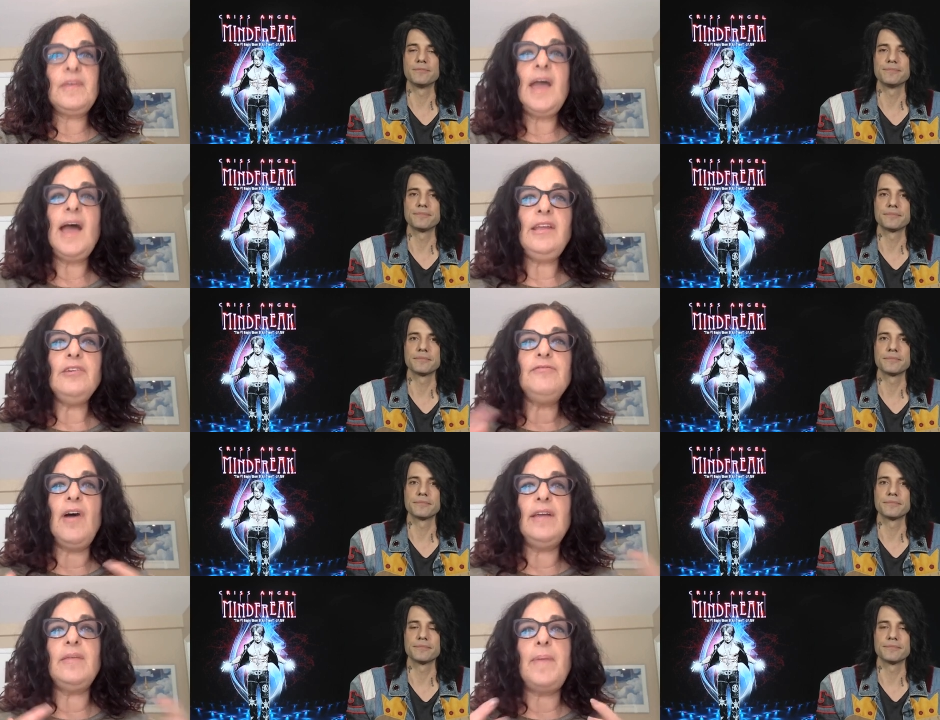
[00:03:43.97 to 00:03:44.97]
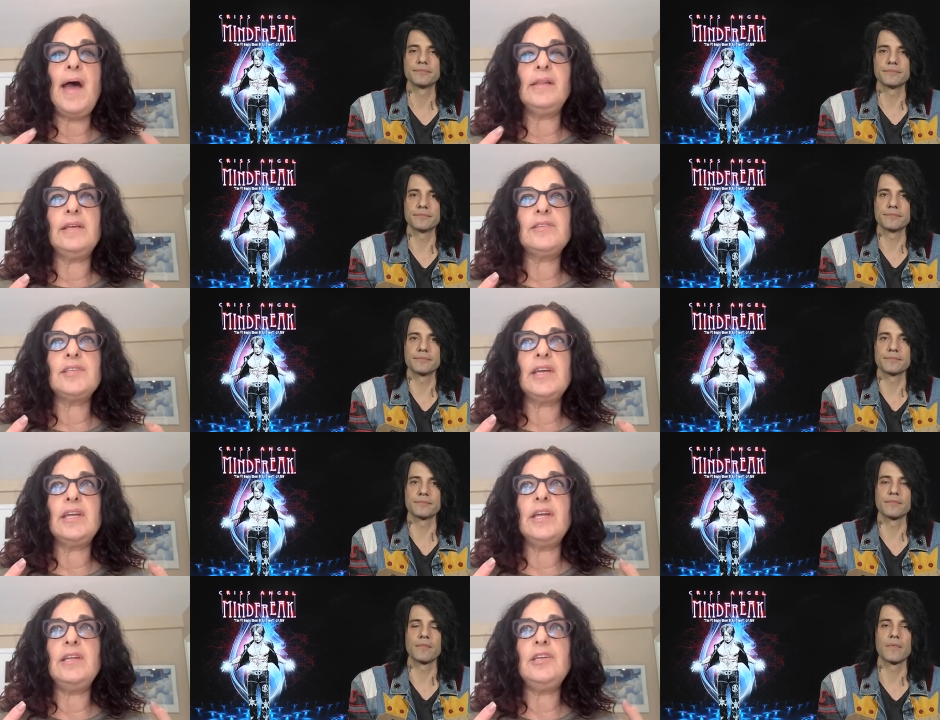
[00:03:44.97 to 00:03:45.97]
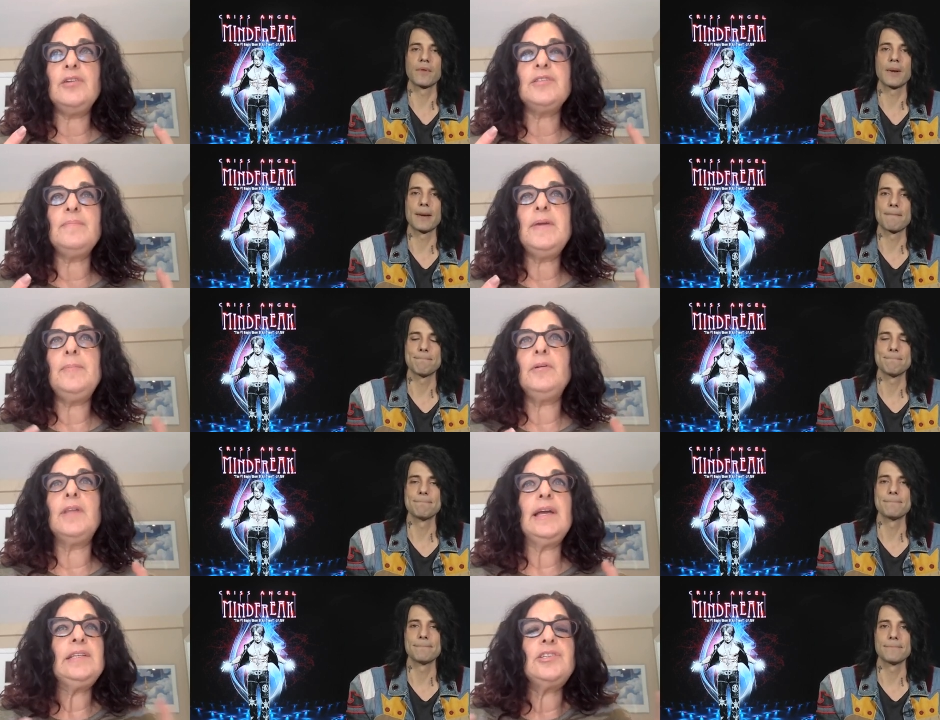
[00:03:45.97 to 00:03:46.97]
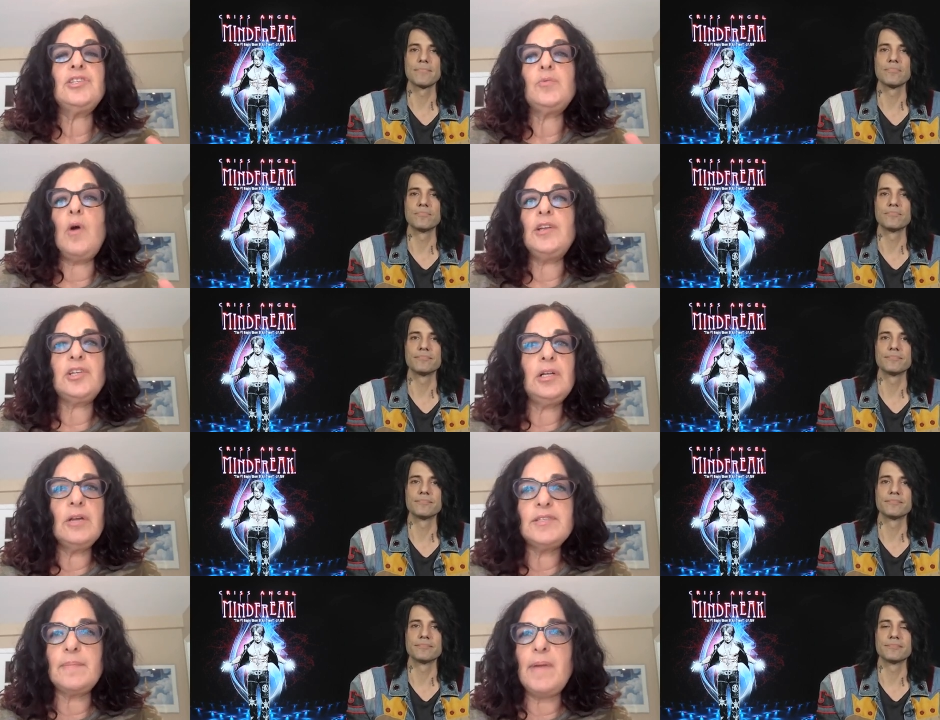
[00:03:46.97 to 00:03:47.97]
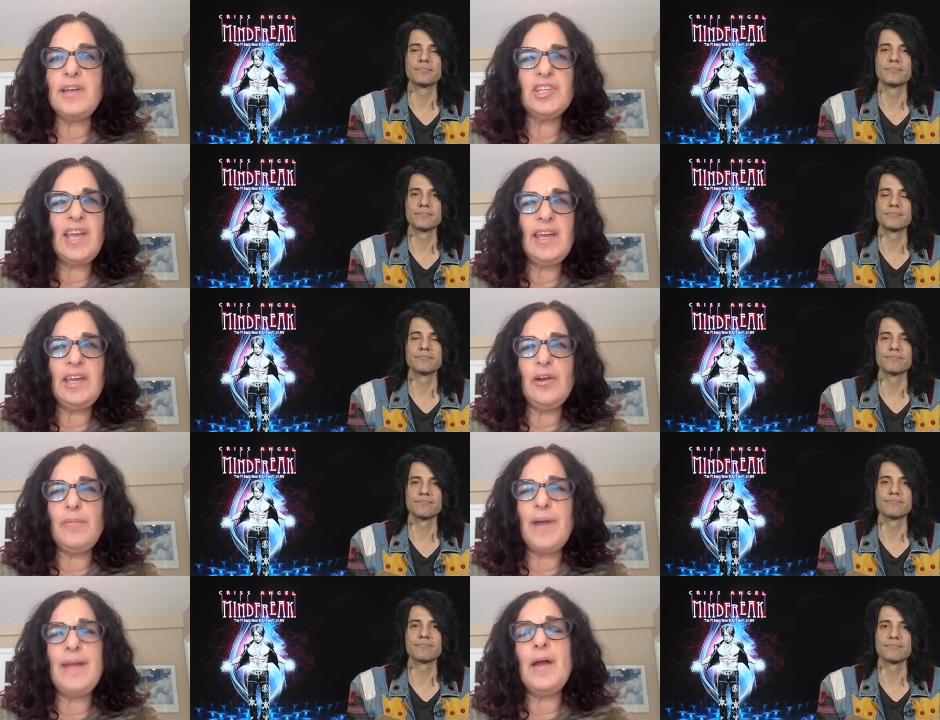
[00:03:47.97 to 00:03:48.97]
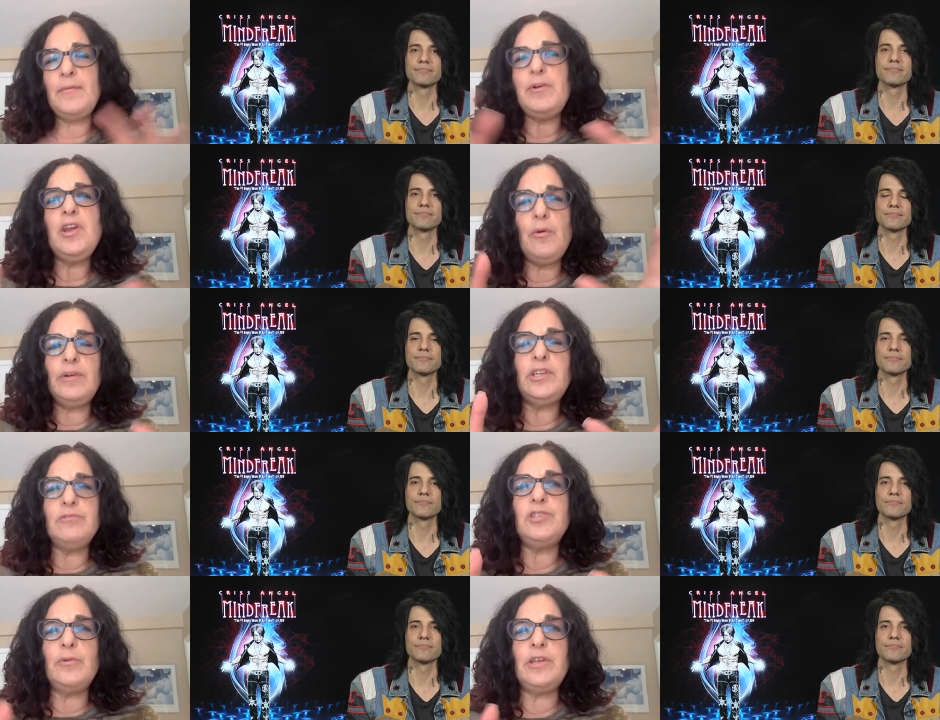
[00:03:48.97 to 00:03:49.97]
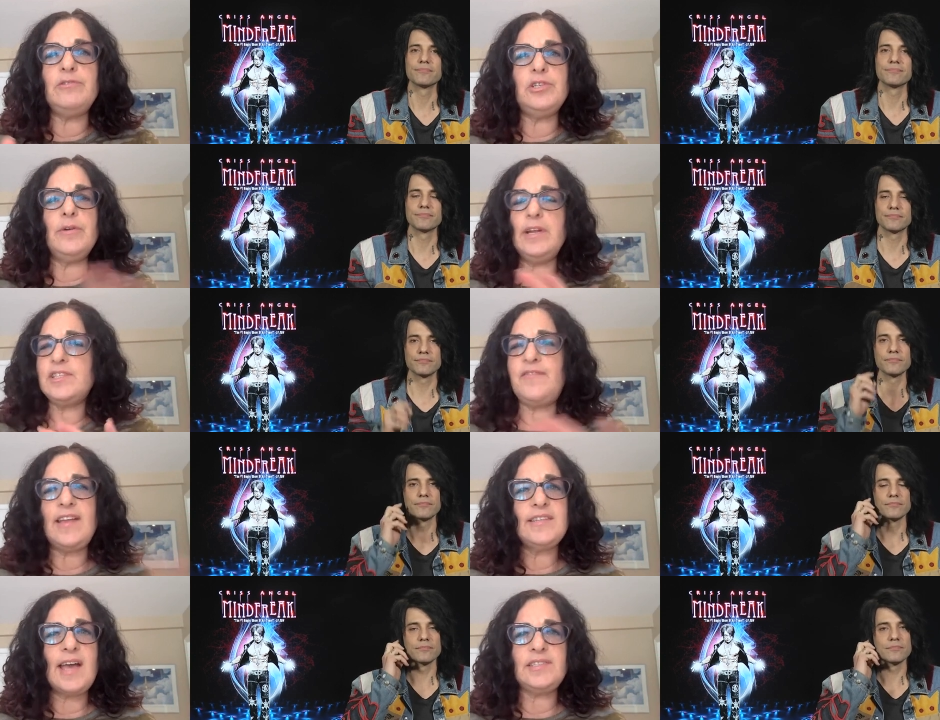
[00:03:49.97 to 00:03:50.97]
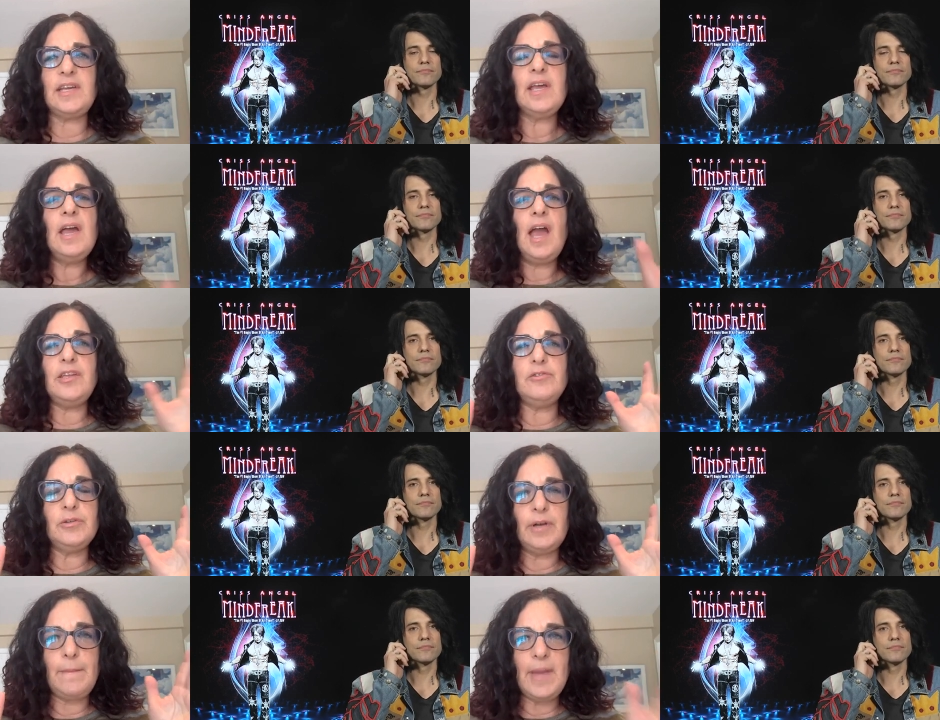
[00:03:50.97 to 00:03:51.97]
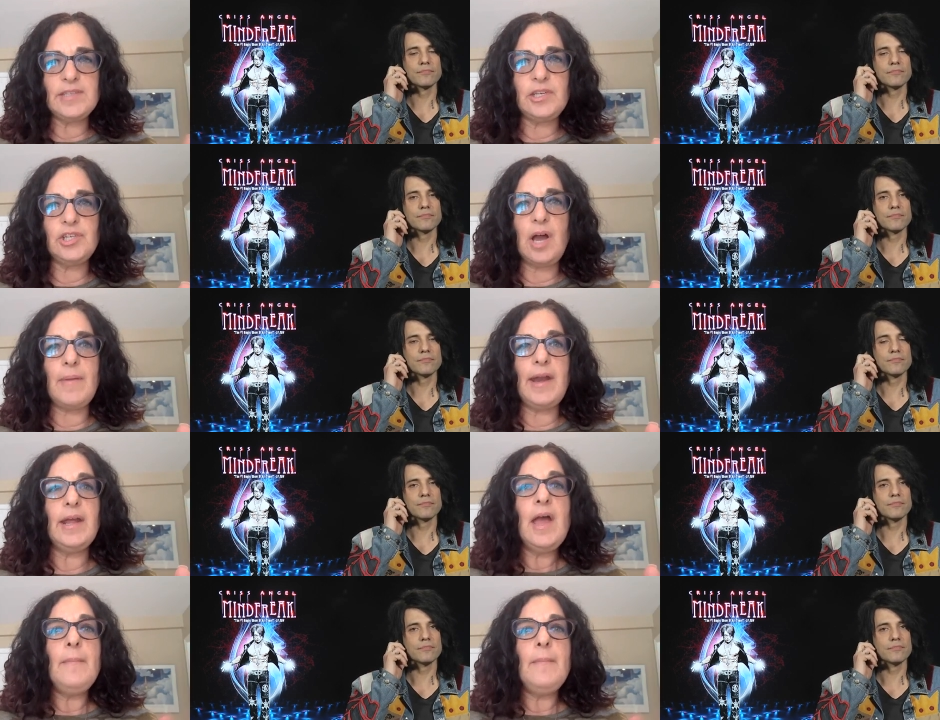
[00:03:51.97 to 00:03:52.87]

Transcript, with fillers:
Speaker 1: Yeah, how do you find the balance? Like, it, you know, some people like to just watch close up magic. You know, I, I, we know what you do, what you do, and it's fantastic, and you do an amazing job at it.